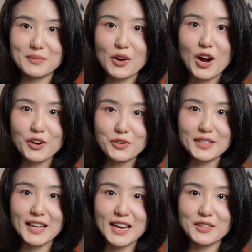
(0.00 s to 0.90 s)
So how do you
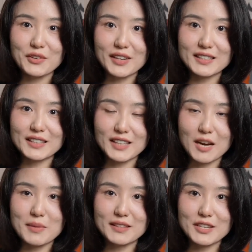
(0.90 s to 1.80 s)
calculate the
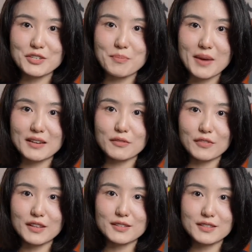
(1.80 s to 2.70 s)
accommodation
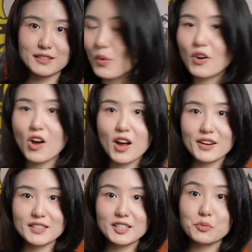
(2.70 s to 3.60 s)
benefit? Well,
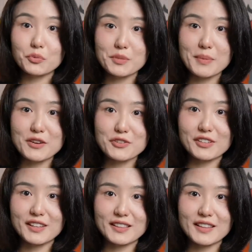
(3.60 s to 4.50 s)
it is worth
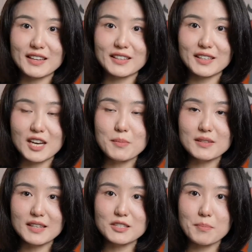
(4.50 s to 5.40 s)
mentioning that
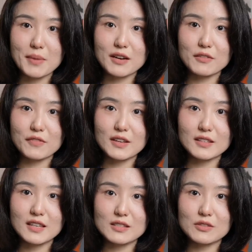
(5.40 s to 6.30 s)
accommodation benefit
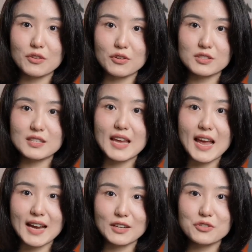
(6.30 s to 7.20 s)
is not the
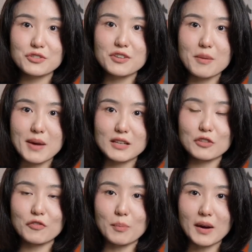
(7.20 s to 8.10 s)
actual amount
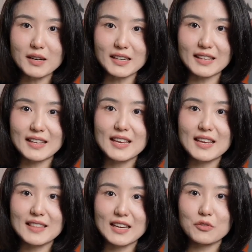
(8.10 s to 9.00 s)
of money
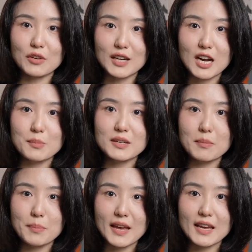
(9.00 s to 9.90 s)
that your
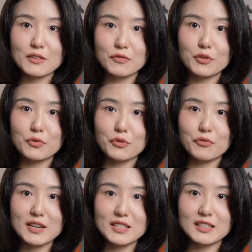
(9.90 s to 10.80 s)
company paid for your
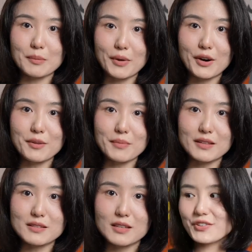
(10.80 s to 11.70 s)
rented
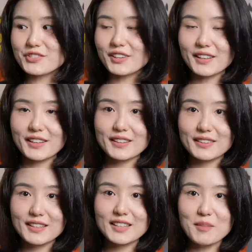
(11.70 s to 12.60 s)
department. Usually,
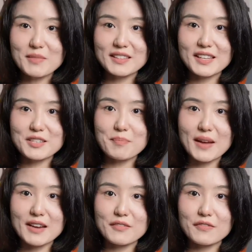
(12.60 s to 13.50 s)
the accommodation
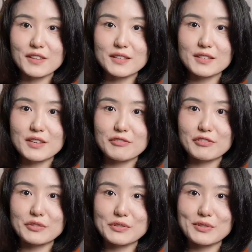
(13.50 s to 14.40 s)
benefits
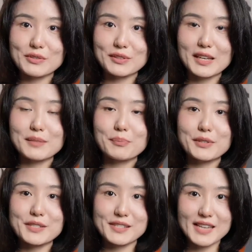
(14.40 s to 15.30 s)
equals to a
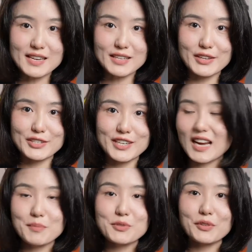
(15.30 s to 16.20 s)
percentage
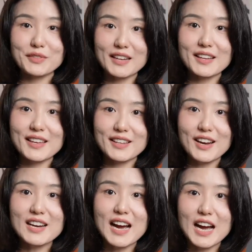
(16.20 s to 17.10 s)
times your net
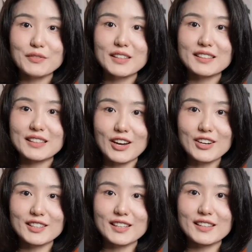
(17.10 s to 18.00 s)
income after
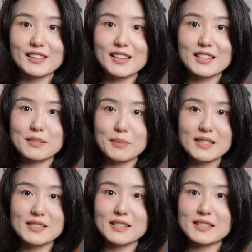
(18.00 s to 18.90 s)
deducting the
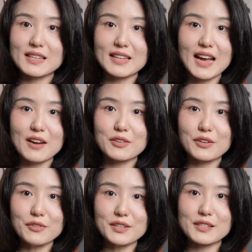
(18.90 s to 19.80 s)
expenses and
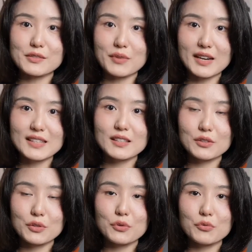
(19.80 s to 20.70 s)
outgoings
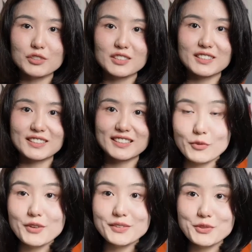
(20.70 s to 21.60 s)
related to your work.
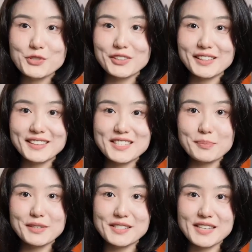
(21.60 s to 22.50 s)
Well, usually this
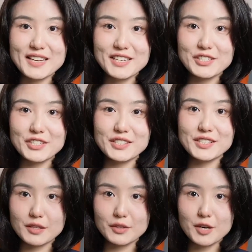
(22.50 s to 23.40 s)
percentage is
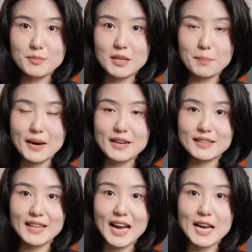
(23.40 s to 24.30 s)
determined by the
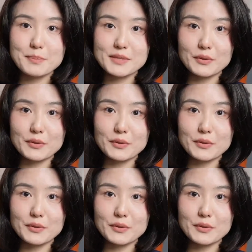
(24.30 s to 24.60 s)
types